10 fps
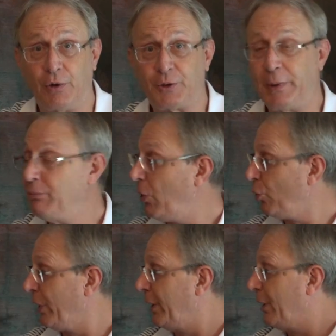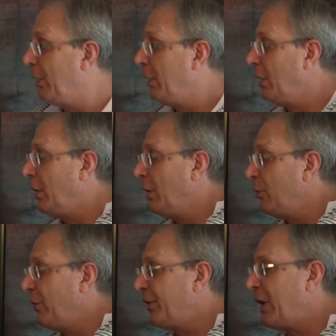it's been molded
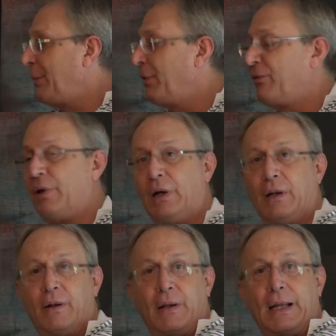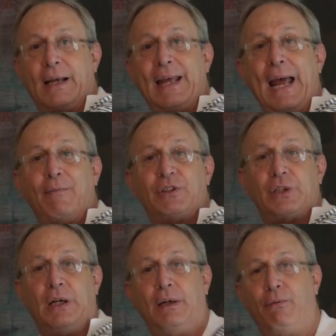with type of, like a
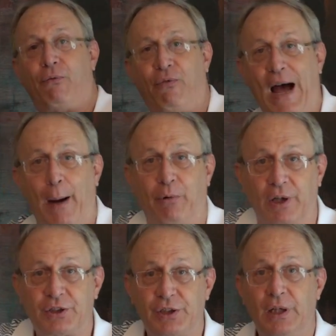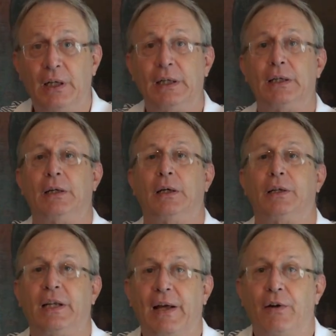canvas fabrics,
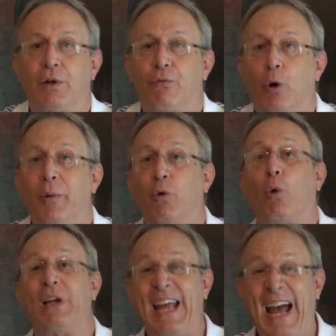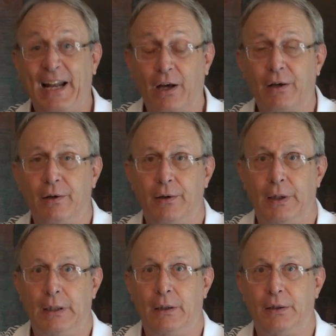together to form an organic,
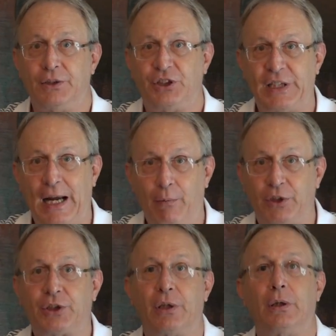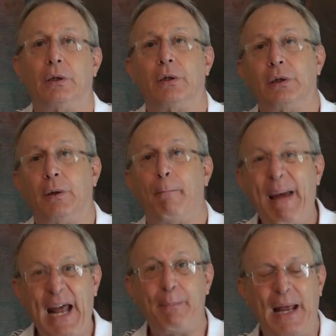sandwiched,
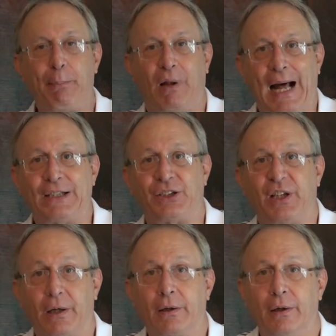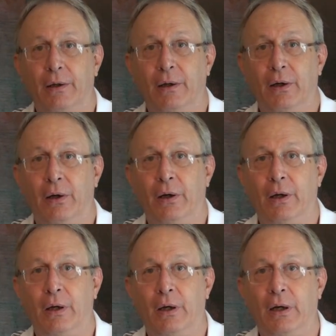man-made plastic.
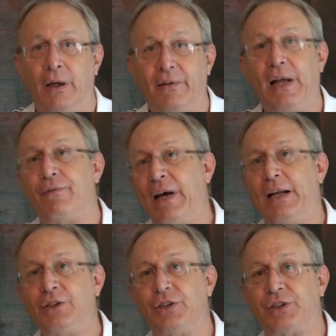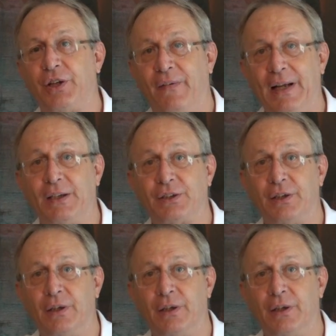The advantages to this